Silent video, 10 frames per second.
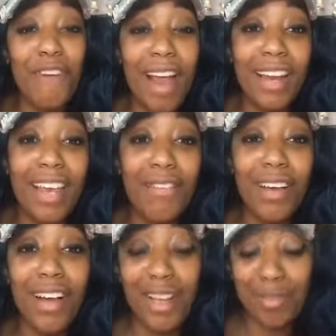Friday
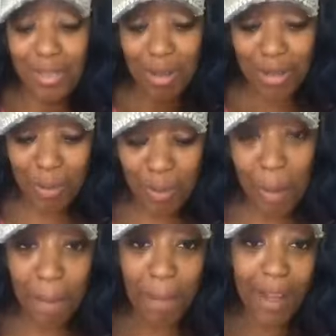even comes. So I'm super
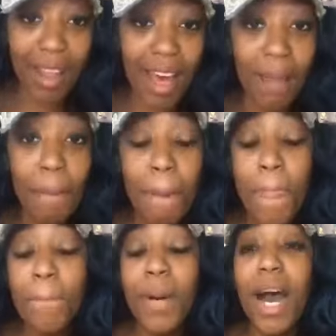pumped about that.
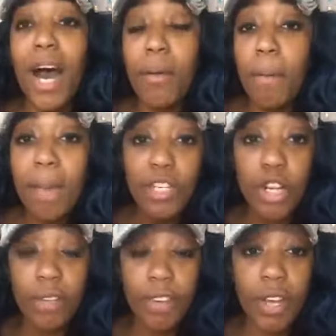But um, make
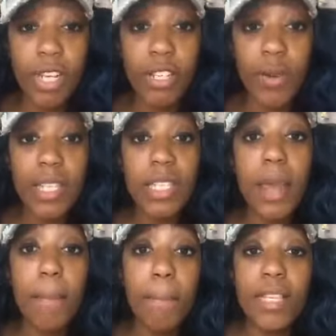sure if you're
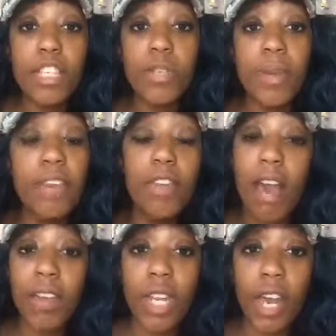interested, message me if you
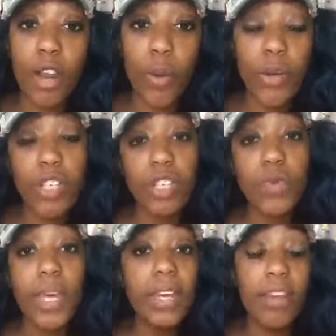have any kind of
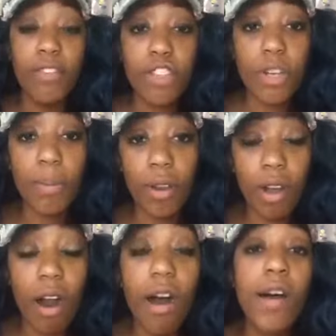questions. We can definitely jump on a
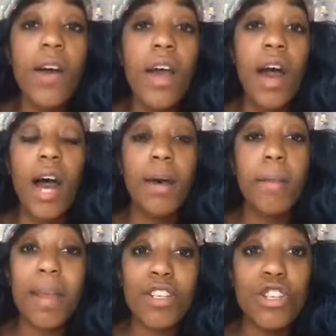call um,
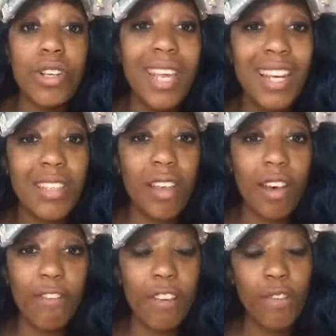to make sure that it's a
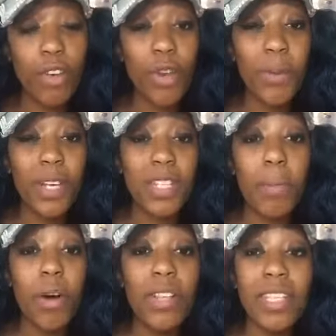good fit for you because
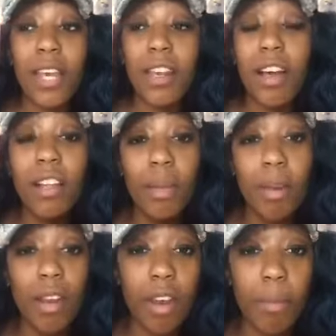I'm only taking a
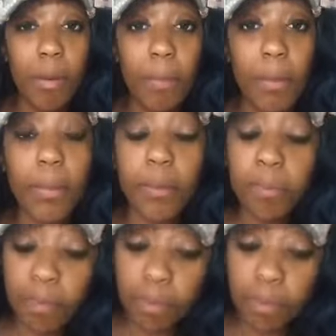limited number of people.